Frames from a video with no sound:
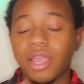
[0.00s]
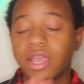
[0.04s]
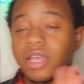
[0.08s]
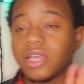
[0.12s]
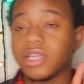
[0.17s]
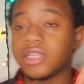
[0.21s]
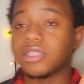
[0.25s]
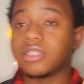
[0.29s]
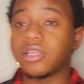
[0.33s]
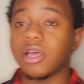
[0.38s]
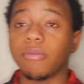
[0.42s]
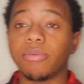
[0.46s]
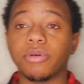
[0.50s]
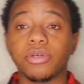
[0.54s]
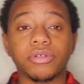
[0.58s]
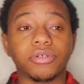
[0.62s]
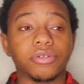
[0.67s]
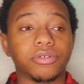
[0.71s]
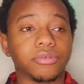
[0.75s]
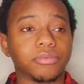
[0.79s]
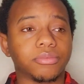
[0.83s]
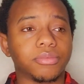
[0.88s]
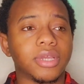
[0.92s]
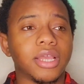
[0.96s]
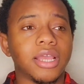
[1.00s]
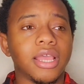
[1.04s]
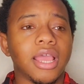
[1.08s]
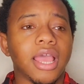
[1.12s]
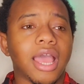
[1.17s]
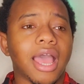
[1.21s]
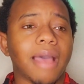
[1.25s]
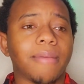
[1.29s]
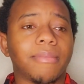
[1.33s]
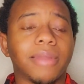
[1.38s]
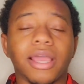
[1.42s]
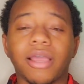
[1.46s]
So, boom.
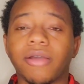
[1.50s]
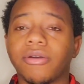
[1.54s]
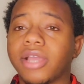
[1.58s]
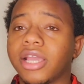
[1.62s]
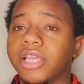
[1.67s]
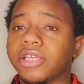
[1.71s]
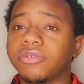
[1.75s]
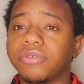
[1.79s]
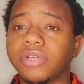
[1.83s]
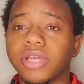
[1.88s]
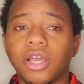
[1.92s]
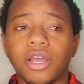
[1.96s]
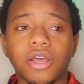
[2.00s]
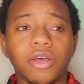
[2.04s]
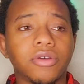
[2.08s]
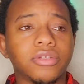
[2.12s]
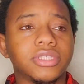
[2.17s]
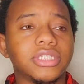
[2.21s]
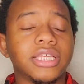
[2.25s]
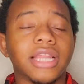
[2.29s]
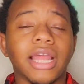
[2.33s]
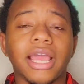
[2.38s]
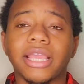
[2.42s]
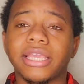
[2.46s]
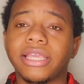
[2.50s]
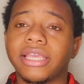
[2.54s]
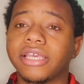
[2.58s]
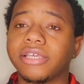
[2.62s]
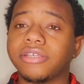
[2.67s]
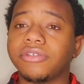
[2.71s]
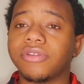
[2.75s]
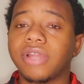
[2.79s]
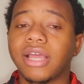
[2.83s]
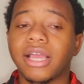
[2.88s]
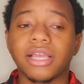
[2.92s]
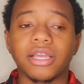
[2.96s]
I'm like, okay, you can host. He like, yeah,
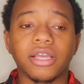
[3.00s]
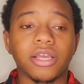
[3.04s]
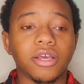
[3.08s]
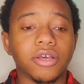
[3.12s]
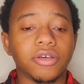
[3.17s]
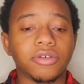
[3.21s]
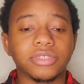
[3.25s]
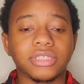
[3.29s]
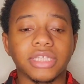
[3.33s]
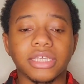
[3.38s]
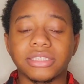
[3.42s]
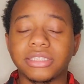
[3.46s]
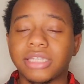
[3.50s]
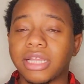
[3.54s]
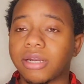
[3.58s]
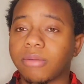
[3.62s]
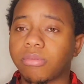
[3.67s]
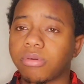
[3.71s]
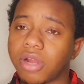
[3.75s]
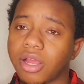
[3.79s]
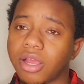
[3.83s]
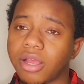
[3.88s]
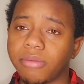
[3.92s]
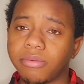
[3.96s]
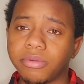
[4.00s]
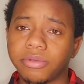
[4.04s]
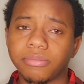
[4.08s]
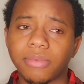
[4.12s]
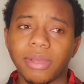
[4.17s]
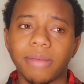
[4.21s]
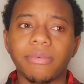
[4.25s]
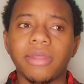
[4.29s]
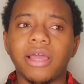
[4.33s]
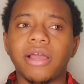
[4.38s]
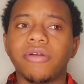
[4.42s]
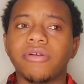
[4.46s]
you know, I can host. That's not a problem.
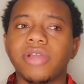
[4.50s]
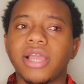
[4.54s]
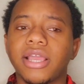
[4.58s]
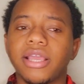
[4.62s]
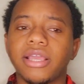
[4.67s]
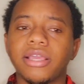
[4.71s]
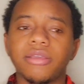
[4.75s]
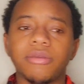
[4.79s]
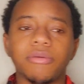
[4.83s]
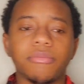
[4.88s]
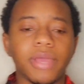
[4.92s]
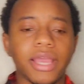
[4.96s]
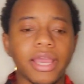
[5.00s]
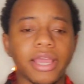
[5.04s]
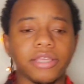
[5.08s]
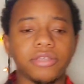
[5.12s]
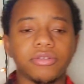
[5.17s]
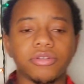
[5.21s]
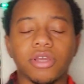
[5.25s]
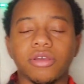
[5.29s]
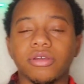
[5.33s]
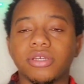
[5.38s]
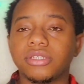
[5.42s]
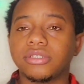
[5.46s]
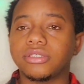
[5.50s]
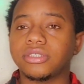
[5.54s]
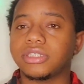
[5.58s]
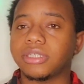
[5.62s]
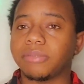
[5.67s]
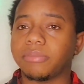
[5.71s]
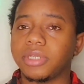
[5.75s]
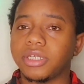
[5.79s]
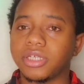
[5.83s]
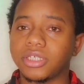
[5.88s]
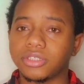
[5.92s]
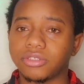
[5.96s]
I'm like, okay, bad. You know,
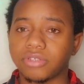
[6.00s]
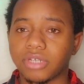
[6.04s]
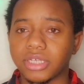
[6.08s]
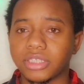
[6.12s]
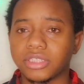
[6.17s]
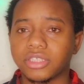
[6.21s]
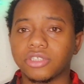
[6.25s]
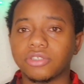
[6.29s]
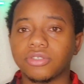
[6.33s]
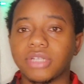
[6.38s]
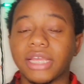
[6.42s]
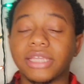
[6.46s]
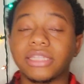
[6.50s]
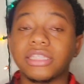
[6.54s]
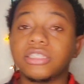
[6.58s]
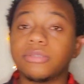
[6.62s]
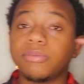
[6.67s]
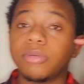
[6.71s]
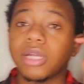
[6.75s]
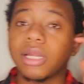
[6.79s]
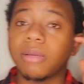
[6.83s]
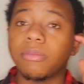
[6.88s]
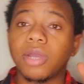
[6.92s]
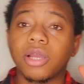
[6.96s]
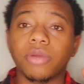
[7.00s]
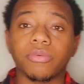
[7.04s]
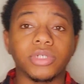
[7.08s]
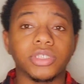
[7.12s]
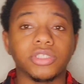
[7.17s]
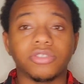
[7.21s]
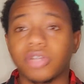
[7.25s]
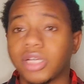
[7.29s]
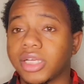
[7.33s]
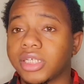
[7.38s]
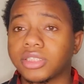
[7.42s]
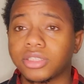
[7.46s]
send me the address because at this point, I'm already
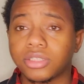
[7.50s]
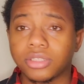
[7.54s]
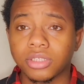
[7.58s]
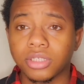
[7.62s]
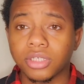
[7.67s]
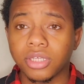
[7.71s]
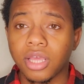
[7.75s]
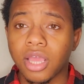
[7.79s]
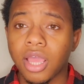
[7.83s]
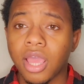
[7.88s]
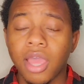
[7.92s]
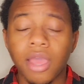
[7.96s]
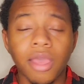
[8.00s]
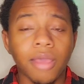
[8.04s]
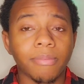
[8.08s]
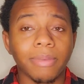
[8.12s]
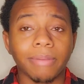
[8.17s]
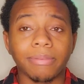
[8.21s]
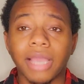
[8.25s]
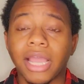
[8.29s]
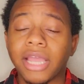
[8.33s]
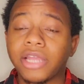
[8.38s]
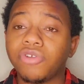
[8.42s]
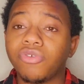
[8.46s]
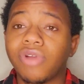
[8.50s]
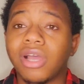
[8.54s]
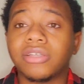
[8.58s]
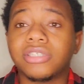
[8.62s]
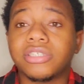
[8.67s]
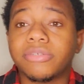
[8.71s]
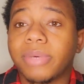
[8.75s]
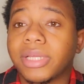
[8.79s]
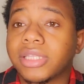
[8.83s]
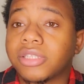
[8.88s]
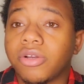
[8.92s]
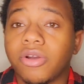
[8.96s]
dressed. Baby, I knew I was
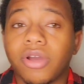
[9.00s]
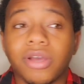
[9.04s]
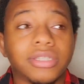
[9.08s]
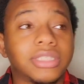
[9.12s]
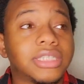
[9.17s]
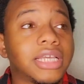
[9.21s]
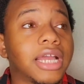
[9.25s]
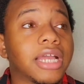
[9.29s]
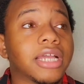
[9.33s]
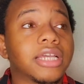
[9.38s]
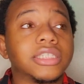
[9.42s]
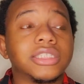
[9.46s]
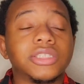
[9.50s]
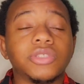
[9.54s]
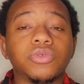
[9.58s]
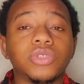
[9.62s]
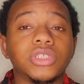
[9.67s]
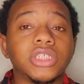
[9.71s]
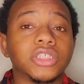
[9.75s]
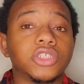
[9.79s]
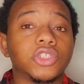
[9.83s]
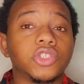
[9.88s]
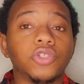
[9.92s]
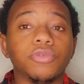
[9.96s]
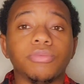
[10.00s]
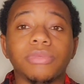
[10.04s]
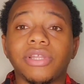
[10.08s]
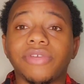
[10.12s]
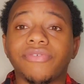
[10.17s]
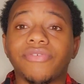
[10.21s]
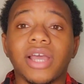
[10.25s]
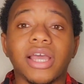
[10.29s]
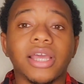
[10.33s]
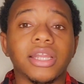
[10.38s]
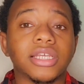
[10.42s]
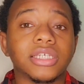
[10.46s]
about to go outside because it was just too many
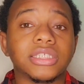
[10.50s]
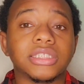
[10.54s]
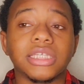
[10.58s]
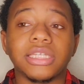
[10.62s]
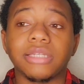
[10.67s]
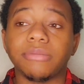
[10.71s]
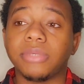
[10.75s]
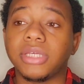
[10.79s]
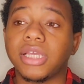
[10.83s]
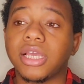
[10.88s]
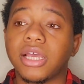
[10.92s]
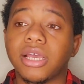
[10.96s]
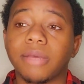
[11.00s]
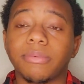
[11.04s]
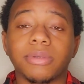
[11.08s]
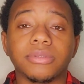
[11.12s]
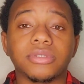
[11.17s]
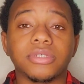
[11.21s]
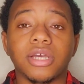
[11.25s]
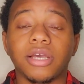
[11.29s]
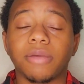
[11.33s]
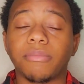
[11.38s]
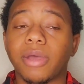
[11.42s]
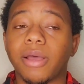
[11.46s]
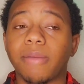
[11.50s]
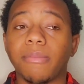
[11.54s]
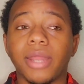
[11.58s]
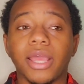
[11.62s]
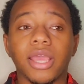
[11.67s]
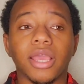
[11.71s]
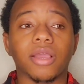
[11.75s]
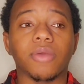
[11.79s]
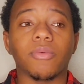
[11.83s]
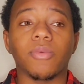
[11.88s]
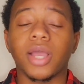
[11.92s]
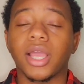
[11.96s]
fine niggas hitting me up. I'm talking about
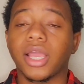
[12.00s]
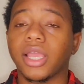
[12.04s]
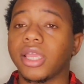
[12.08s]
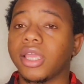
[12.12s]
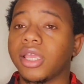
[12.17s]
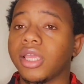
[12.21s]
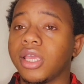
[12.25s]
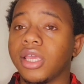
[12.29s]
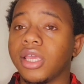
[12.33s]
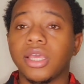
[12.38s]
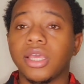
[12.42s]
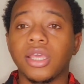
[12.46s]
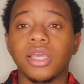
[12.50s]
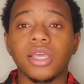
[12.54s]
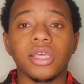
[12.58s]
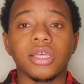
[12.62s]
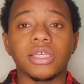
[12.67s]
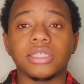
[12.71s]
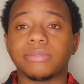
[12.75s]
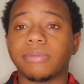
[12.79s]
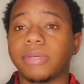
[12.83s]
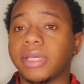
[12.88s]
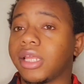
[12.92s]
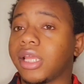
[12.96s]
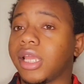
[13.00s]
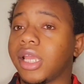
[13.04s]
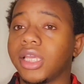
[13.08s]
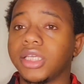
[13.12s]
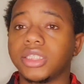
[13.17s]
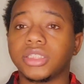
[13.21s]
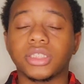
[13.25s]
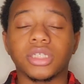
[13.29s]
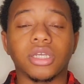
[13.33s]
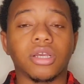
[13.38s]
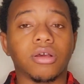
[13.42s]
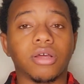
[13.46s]
black, white, Hispanic,
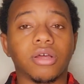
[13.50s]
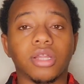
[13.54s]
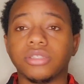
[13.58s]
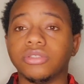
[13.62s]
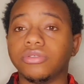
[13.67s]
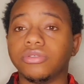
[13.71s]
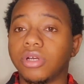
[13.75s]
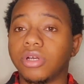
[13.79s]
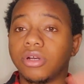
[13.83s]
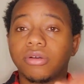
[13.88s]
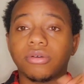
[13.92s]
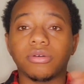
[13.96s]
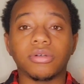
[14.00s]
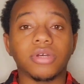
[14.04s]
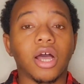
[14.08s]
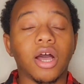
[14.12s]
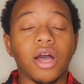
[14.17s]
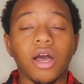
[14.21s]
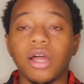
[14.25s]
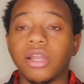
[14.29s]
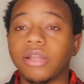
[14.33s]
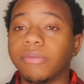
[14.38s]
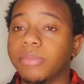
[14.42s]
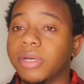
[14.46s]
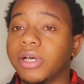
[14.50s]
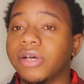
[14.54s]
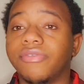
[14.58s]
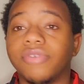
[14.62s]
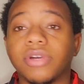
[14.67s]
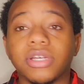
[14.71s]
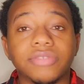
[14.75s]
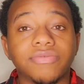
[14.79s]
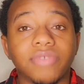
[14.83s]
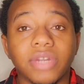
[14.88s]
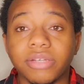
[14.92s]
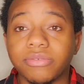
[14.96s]
Asian, all you know, all the
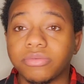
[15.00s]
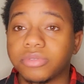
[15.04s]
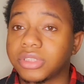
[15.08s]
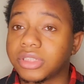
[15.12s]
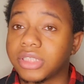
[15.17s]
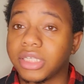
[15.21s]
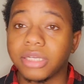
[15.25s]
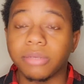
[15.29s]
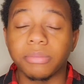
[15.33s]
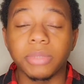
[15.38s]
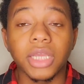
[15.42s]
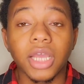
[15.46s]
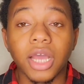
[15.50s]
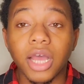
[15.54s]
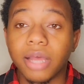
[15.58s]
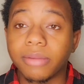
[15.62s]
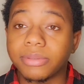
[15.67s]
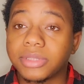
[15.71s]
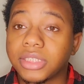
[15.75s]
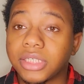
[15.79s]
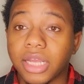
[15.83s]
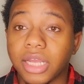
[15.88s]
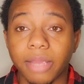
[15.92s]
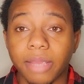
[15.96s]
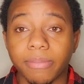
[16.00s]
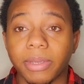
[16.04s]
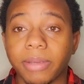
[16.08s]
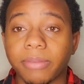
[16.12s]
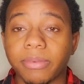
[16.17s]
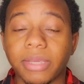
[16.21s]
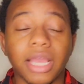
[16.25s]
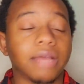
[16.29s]
motherfuckers play was in me up tonight, baby.